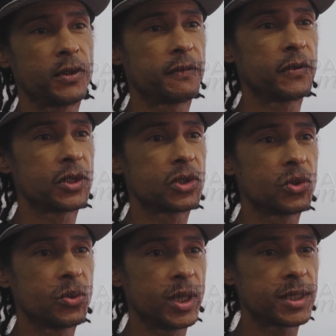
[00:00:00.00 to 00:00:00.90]
for the first
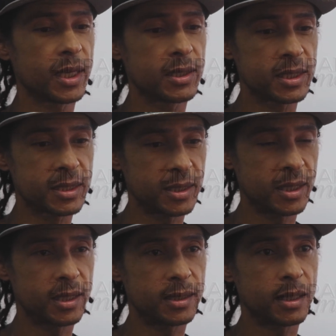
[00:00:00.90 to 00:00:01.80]
2 weeks, I just
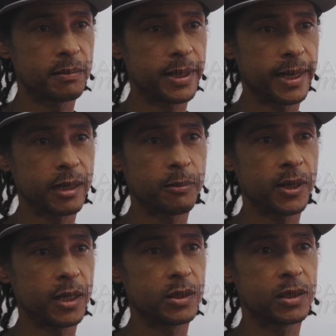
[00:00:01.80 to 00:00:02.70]
stared at that blank
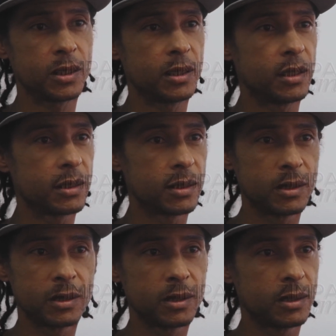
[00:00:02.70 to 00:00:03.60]
page and
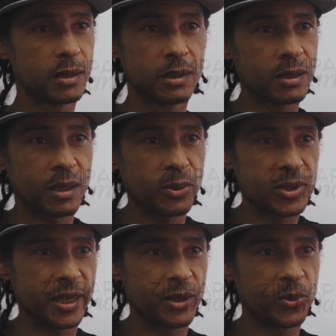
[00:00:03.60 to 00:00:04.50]
I
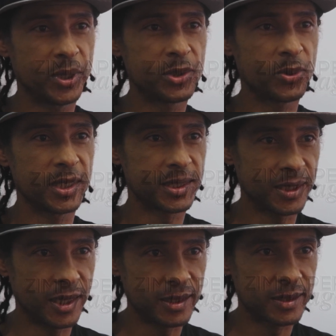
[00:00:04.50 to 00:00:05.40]
was like, where do I
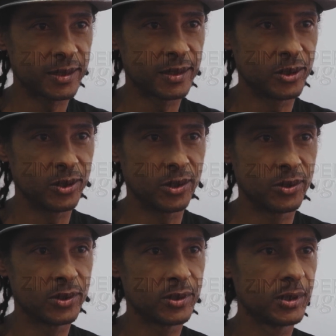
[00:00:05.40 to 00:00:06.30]
start, you
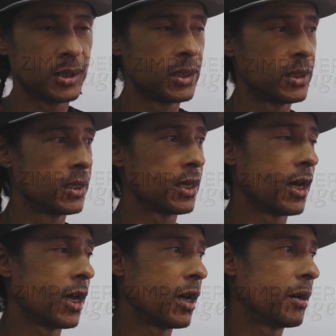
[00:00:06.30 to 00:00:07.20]
know?
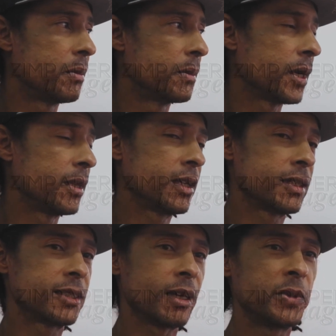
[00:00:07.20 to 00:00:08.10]
I think
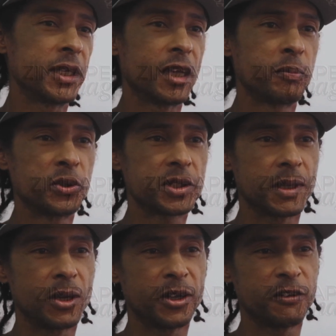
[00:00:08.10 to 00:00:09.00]
it's something that puts
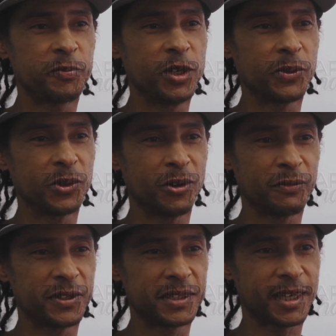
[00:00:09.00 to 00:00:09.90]
a lot of people
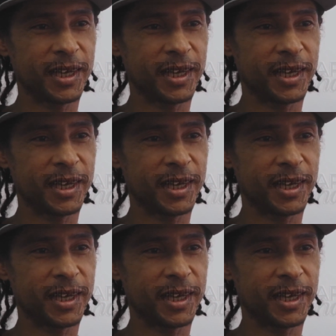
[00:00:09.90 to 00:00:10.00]
off this